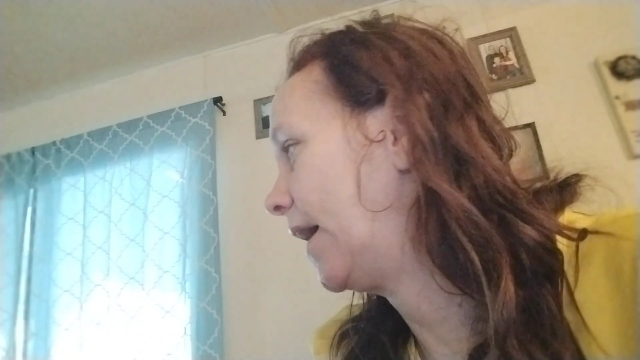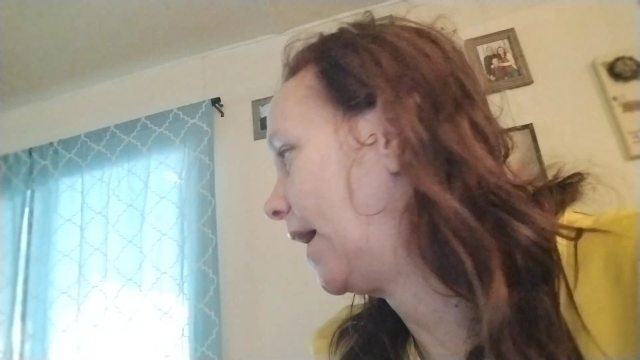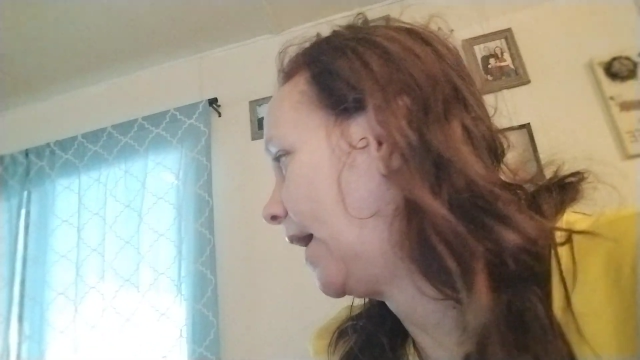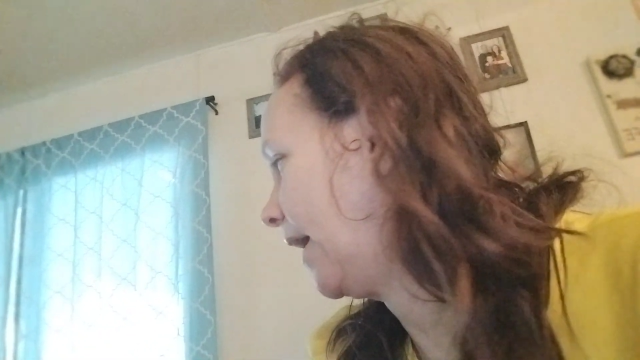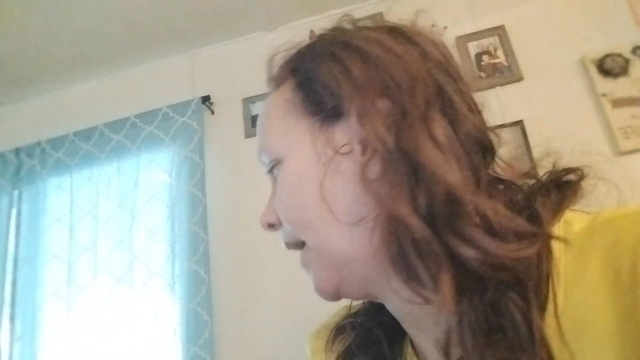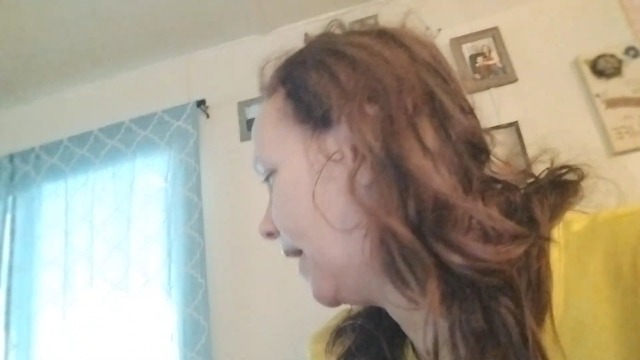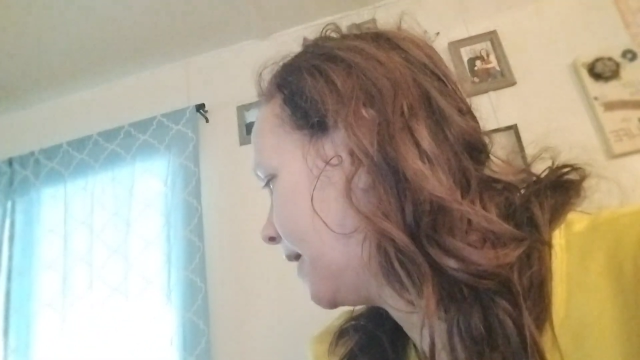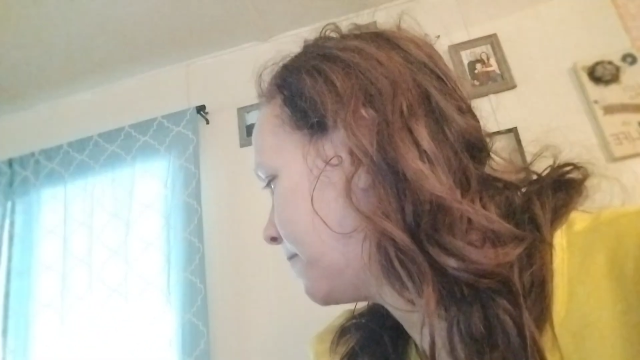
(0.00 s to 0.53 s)

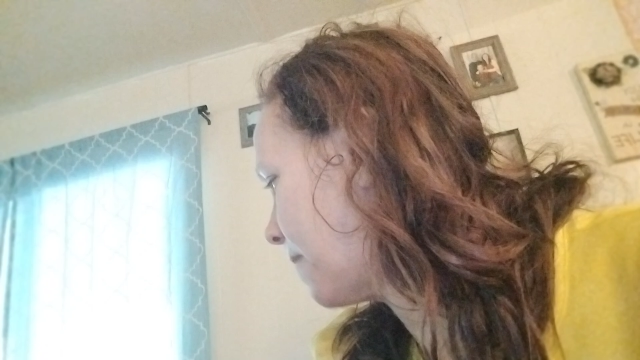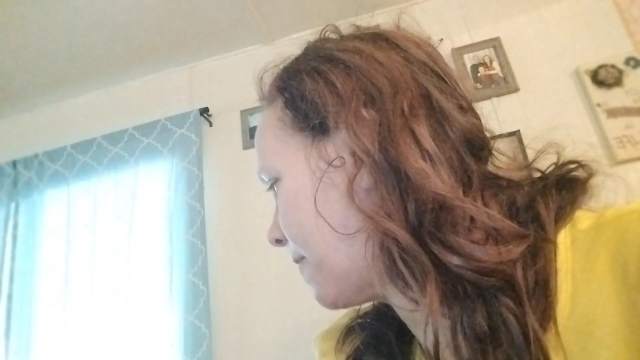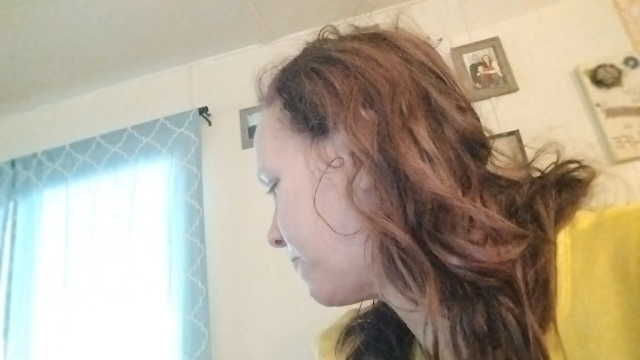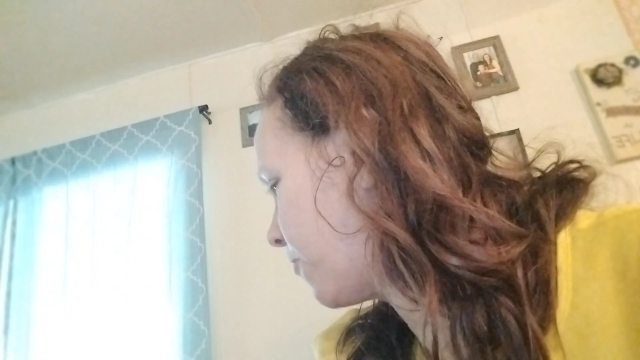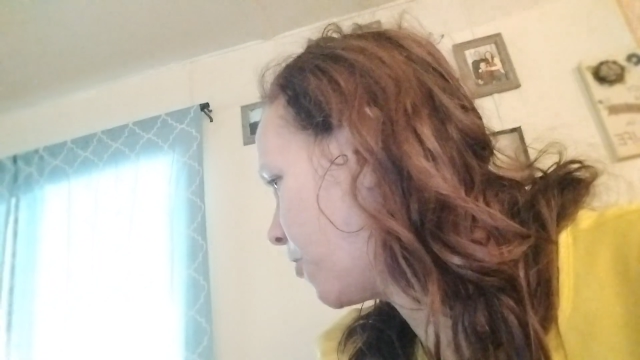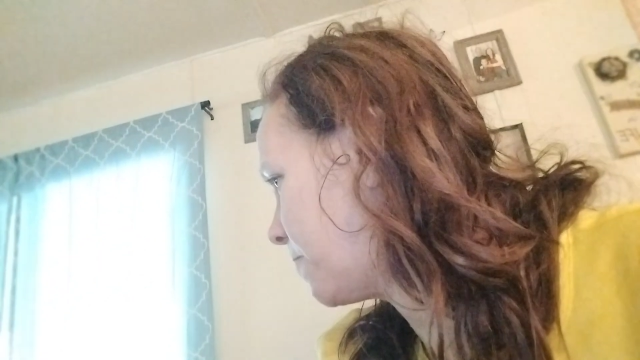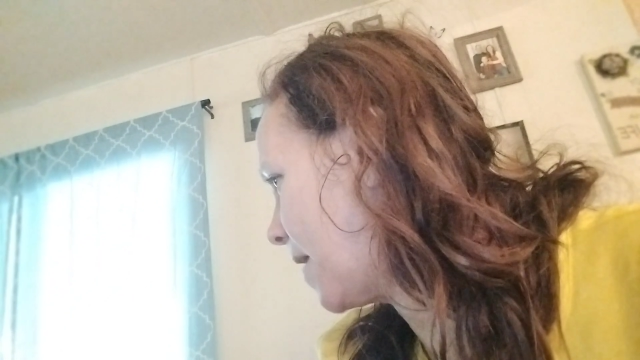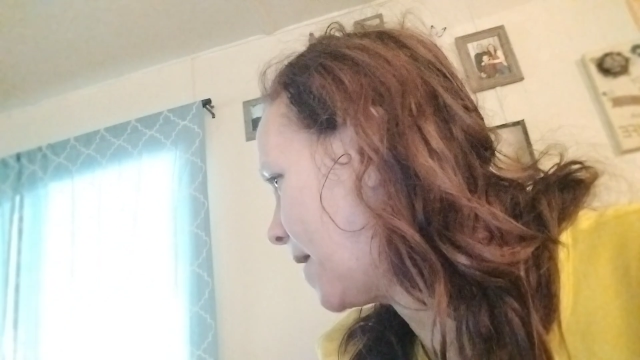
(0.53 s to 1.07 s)
and my
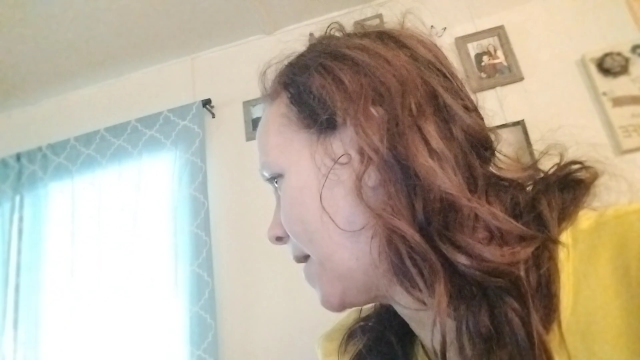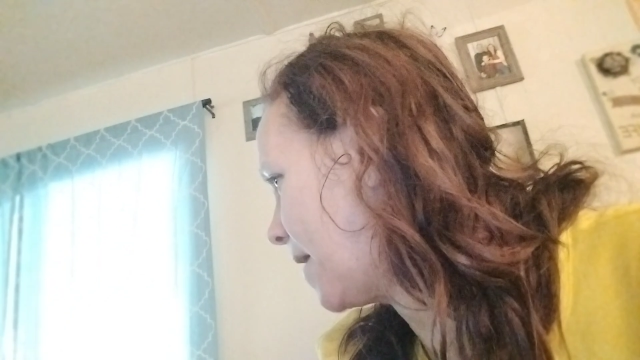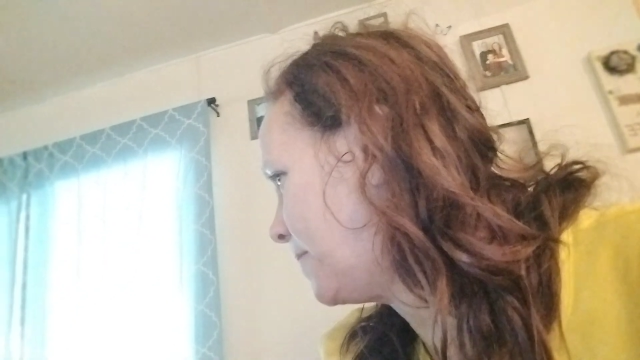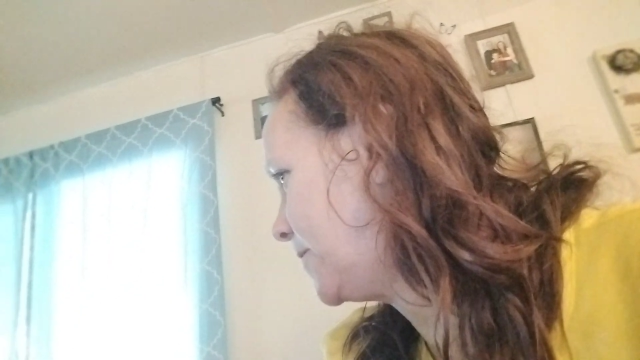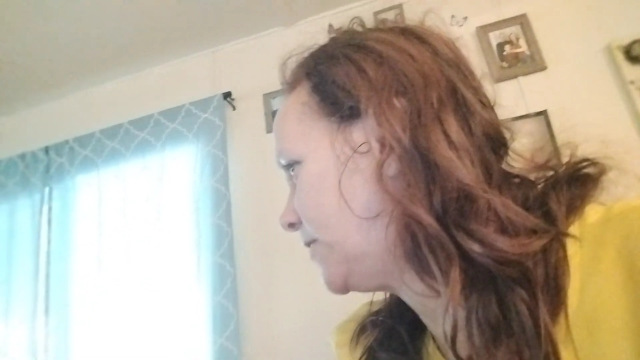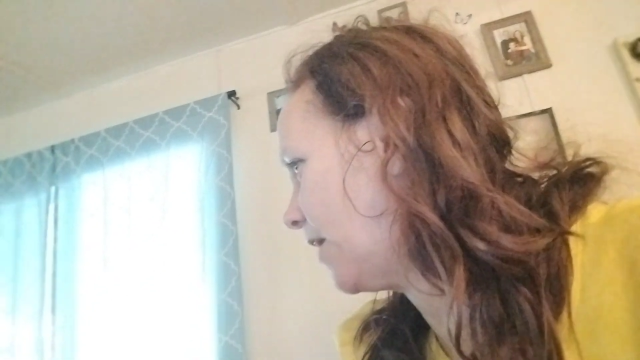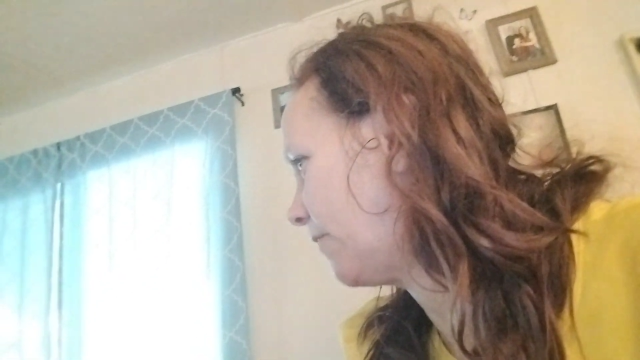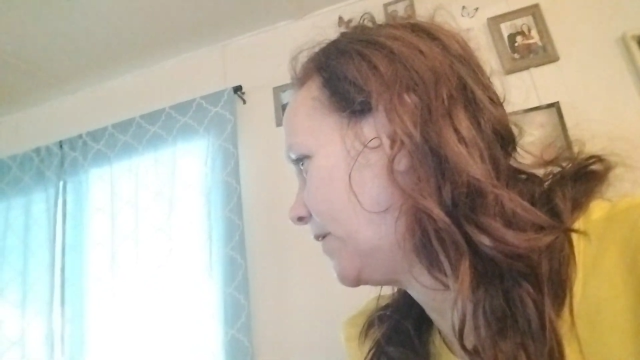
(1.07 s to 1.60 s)
fur
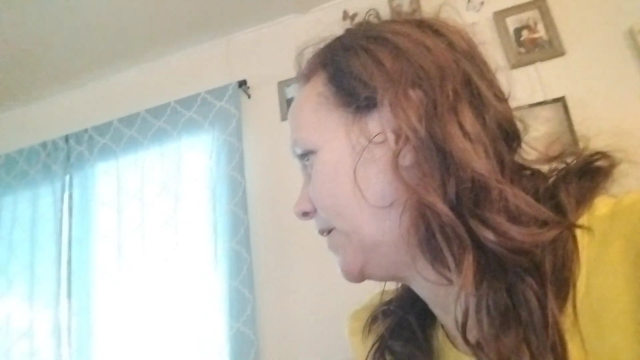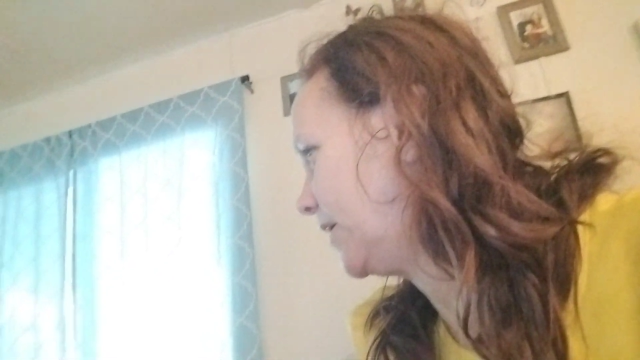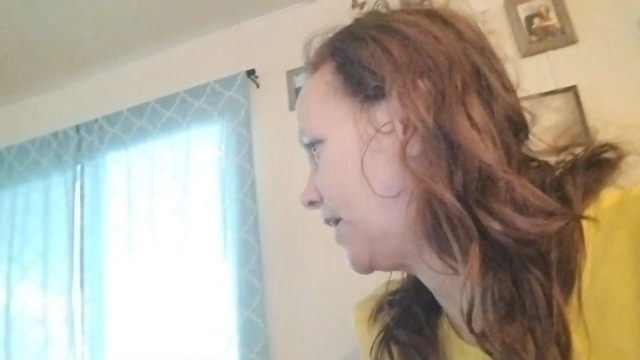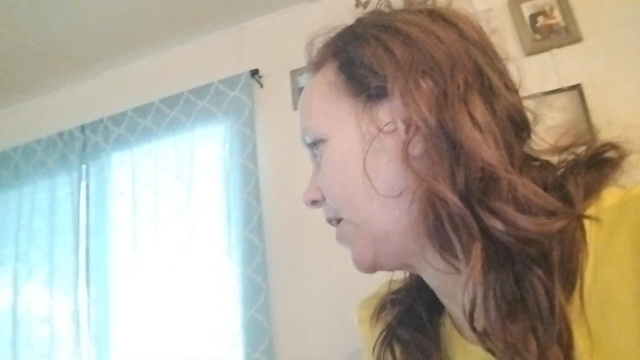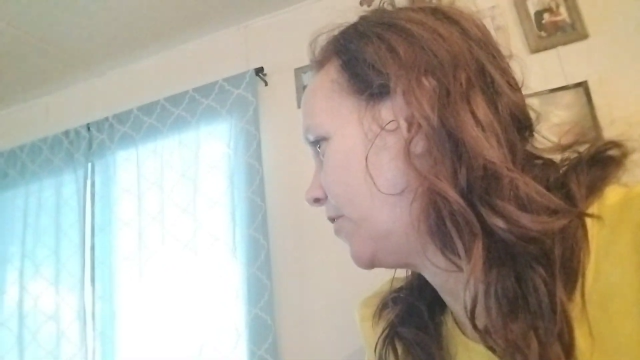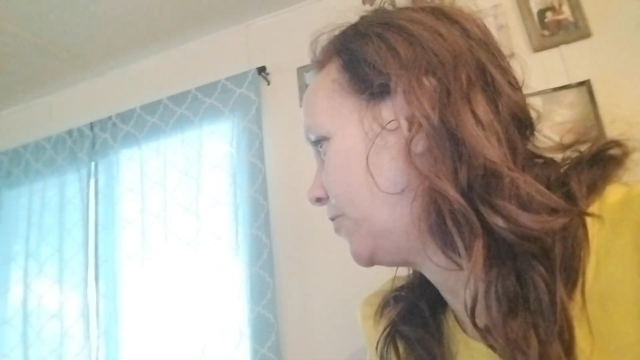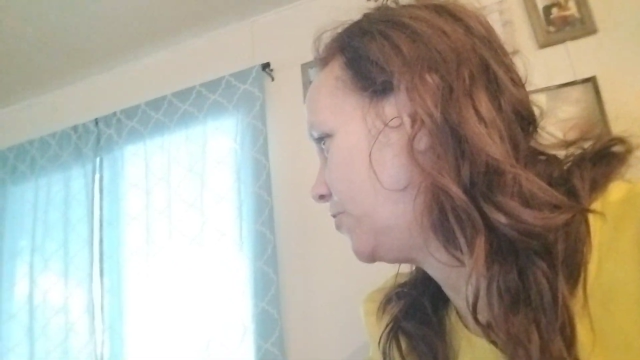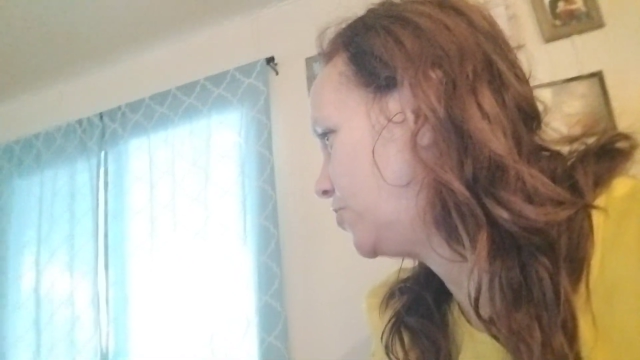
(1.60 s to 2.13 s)
babies, y'all need to
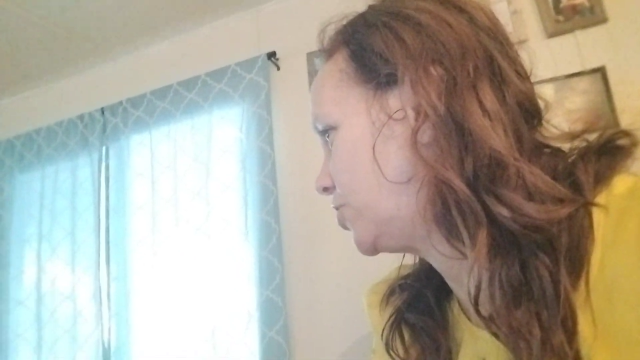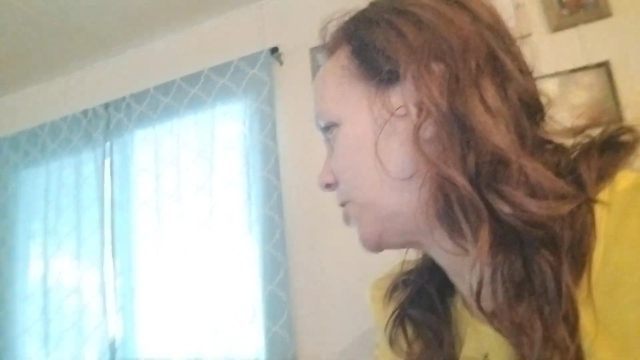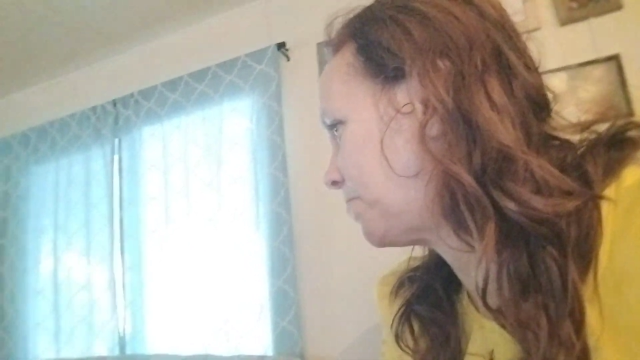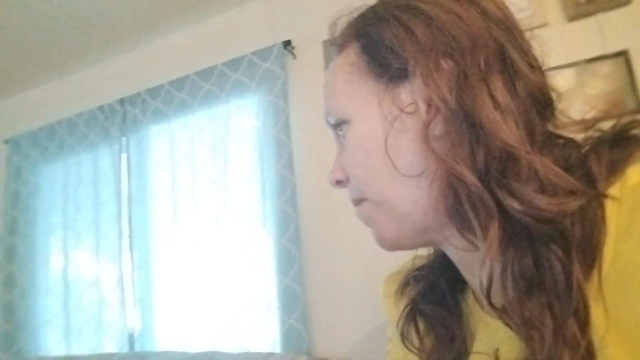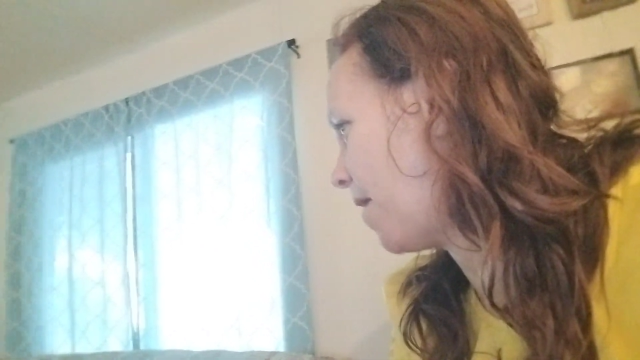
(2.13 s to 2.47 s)
go use the